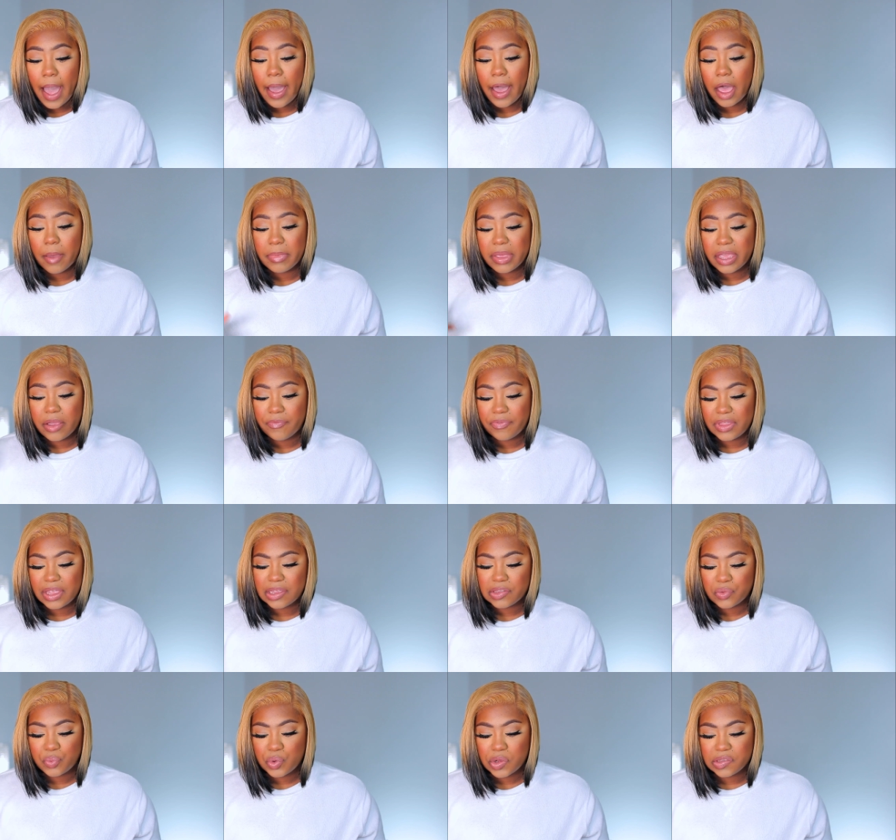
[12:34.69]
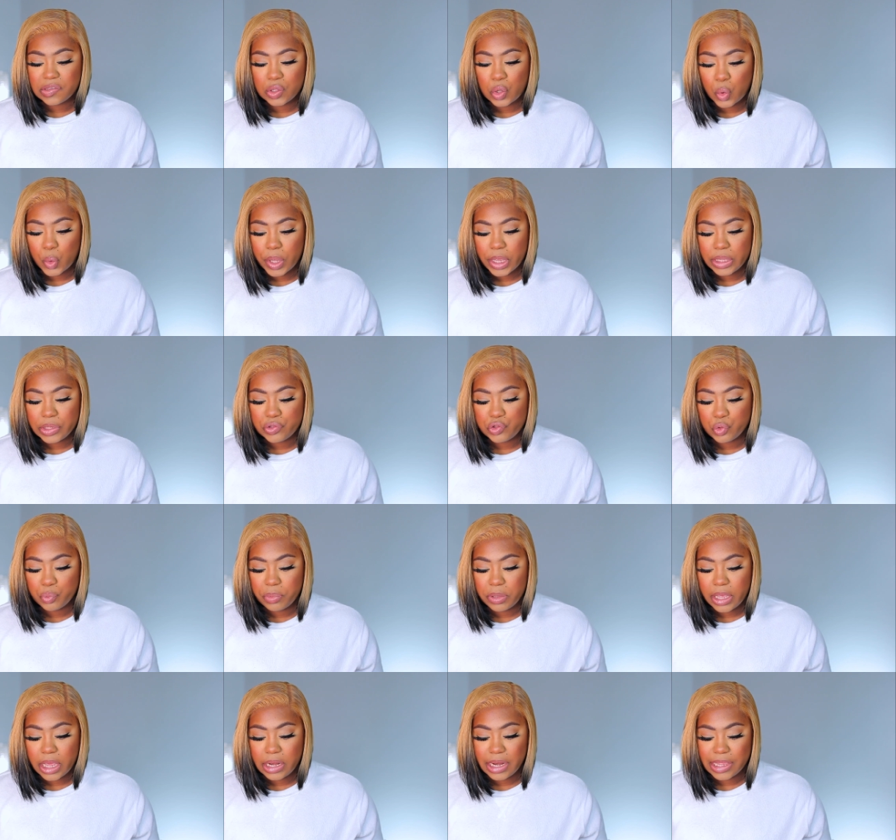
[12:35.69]
um if this was going to
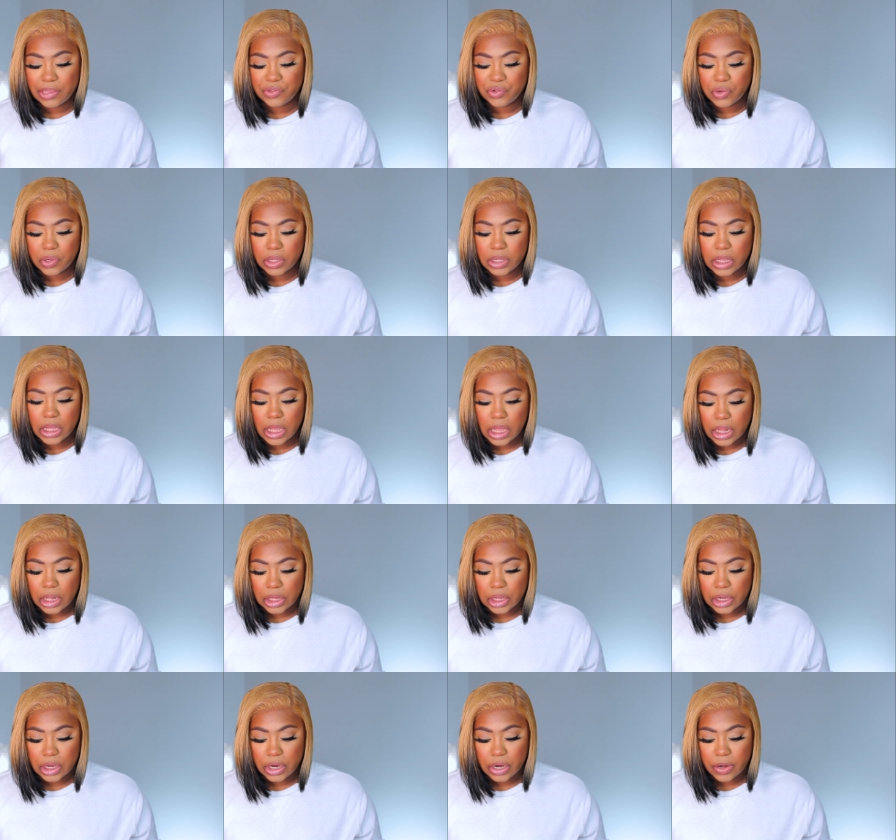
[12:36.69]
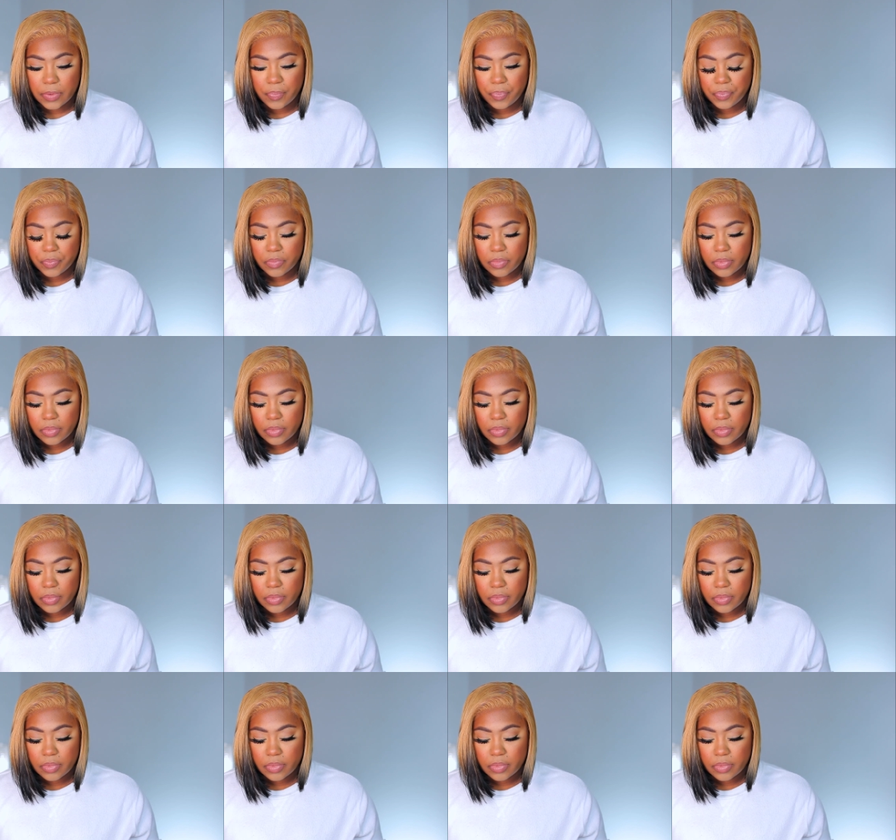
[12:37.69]
be a natural color